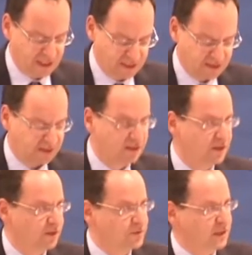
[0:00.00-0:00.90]
in London
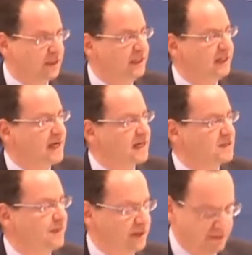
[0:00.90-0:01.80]
who's the leading
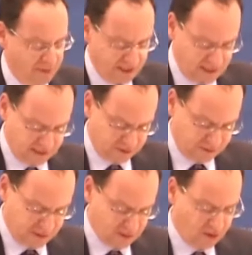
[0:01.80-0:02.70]
expert in my
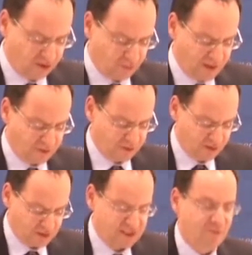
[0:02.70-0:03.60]
country on whether or
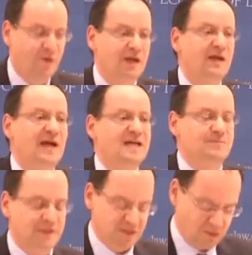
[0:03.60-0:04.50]
not someone has
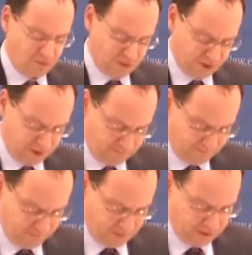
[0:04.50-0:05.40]
been tortured.
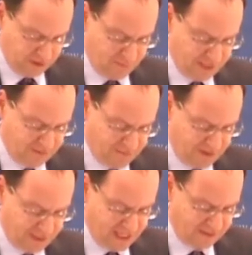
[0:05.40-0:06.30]
She read it
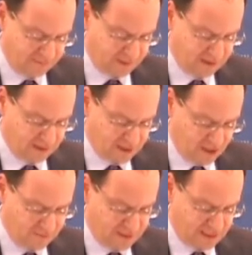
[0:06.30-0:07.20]
very carefully
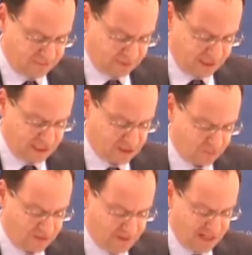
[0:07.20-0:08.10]
over several days.
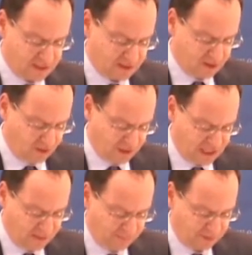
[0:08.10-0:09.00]
We met on a
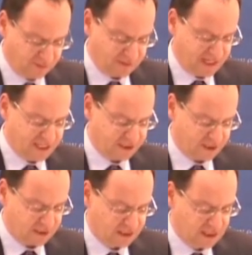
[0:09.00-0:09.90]
couple of
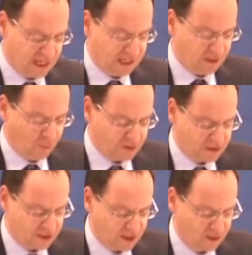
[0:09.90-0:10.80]
occasions. And I
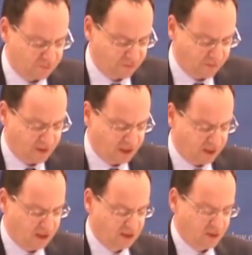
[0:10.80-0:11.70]
wanted to know from
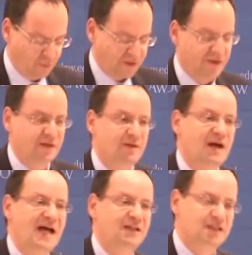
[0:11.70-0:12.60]
her
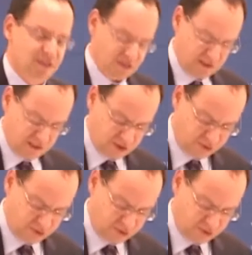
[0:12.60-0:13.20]
whether Al-Qahtani's